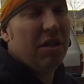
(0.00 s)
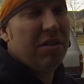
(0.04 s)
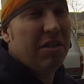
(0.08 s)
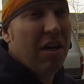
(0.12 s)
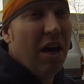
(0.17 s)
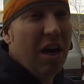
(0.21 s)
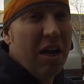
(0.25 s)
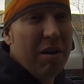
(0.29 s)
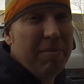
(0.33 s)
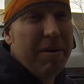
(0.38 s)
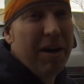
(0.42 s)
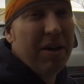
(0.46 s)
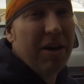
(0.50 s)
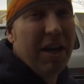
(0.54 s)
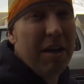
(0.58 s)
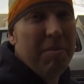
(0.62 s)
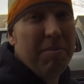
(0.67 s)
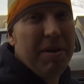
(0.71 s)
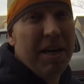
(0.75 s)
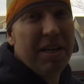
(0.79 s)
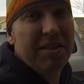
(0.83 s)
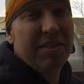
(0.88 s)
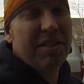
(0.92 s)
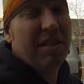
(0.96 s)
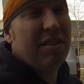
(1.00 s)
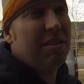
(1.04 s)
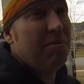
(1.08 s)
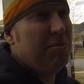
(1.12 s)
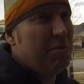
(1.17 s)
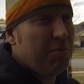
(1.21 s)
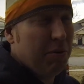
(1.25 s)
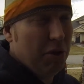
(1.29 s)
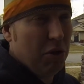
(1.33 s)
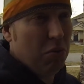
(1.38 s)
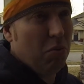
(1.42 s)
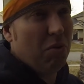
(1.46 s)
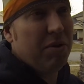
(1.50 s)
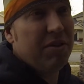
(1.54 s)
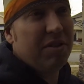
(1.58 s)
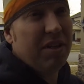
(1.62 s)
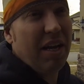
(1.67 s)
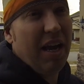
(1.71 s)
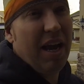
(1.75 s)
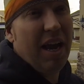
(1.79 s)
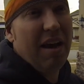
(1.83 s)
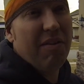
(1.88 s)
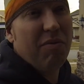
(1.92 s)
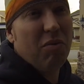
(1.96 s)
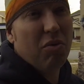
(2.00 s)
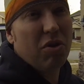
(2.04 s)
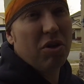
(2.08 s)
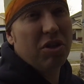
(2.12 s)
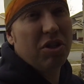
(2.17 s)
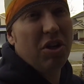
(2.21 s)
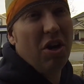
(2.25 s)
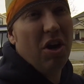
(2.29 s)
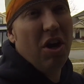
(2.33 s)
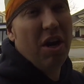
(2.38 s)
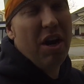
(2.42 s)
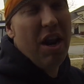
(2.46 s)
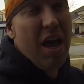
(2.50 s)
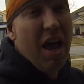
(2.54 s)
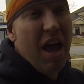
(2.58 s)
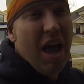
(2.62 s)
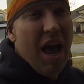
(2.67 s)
ton about ABS systems, but the ones that I have worked on,